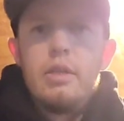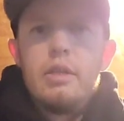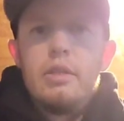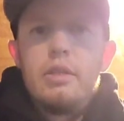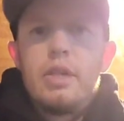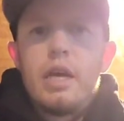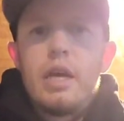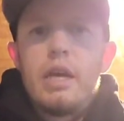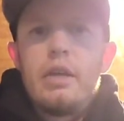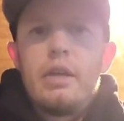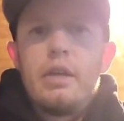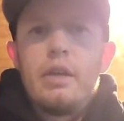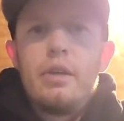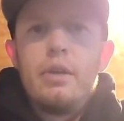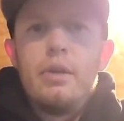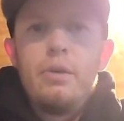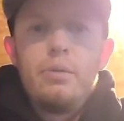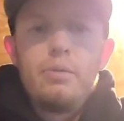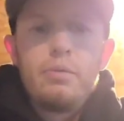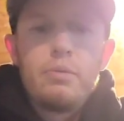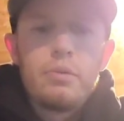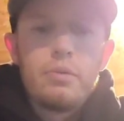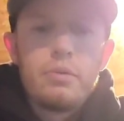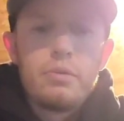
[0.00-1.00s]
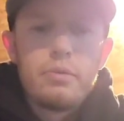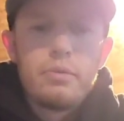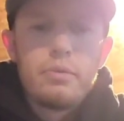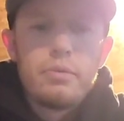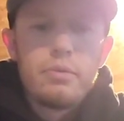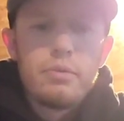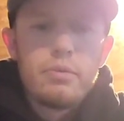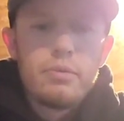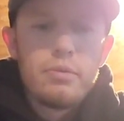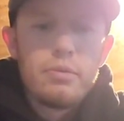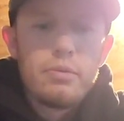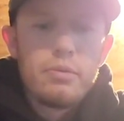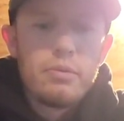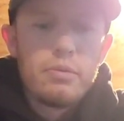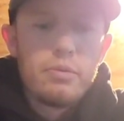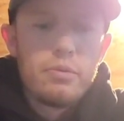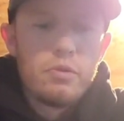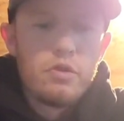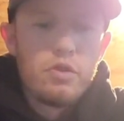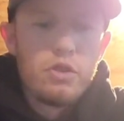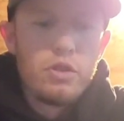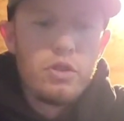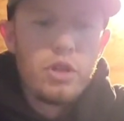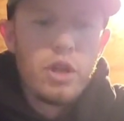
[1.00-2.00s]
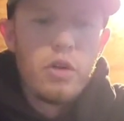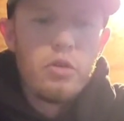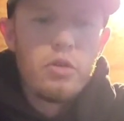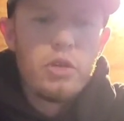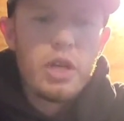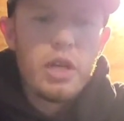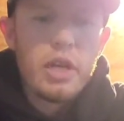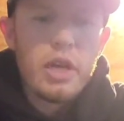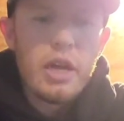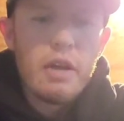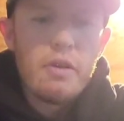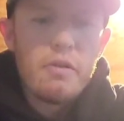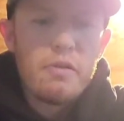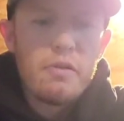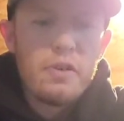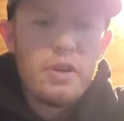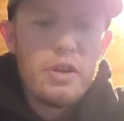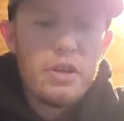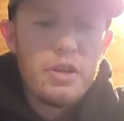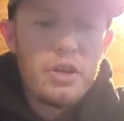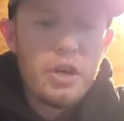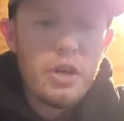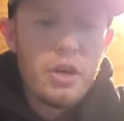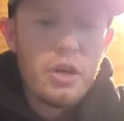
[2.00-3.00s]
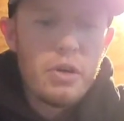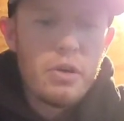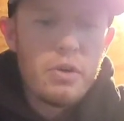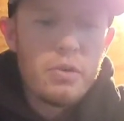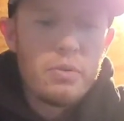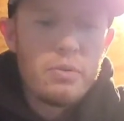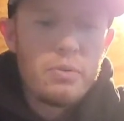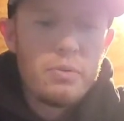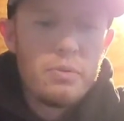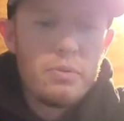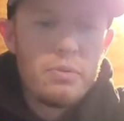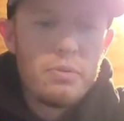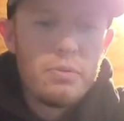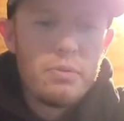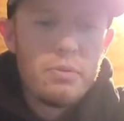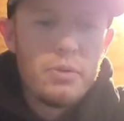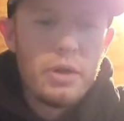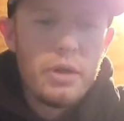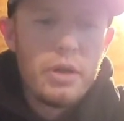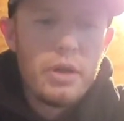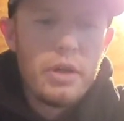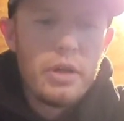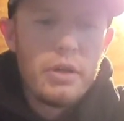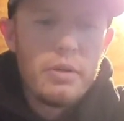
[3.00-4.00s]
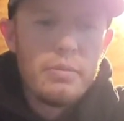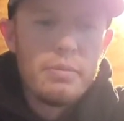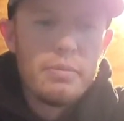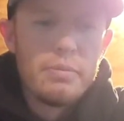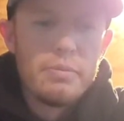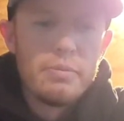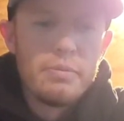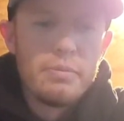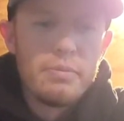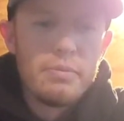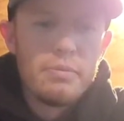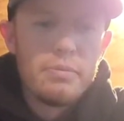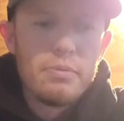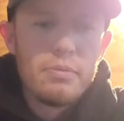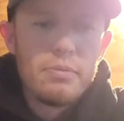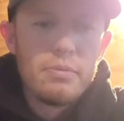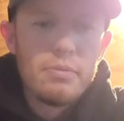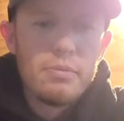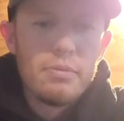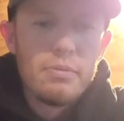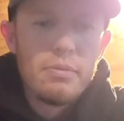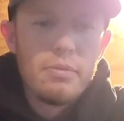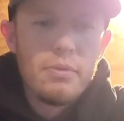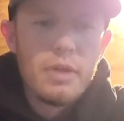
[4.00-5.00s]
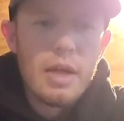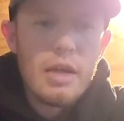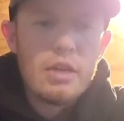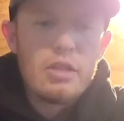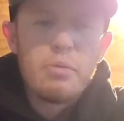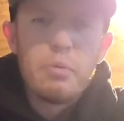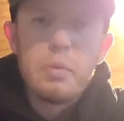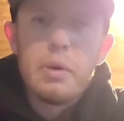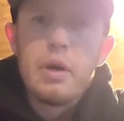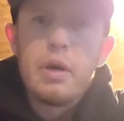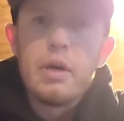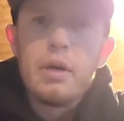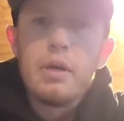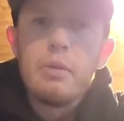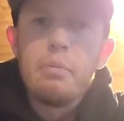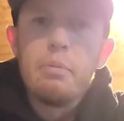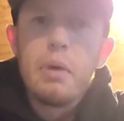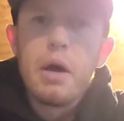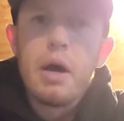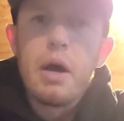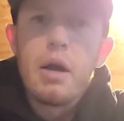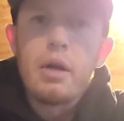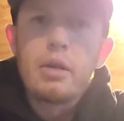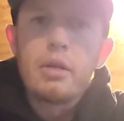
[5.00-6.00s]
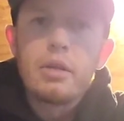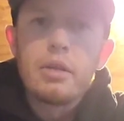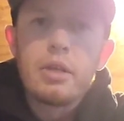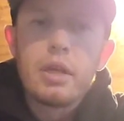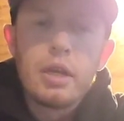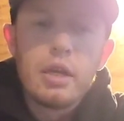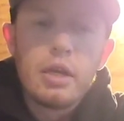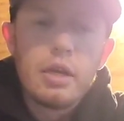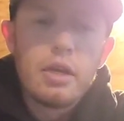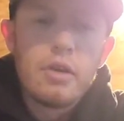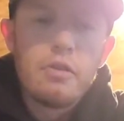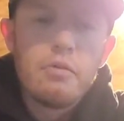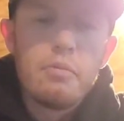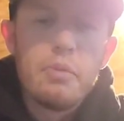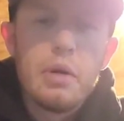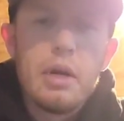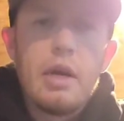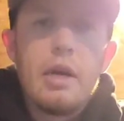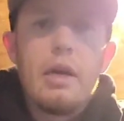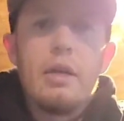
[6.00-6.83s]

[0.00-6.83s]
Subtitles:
stay tuned. Go check out FishCo. That was my unboxing of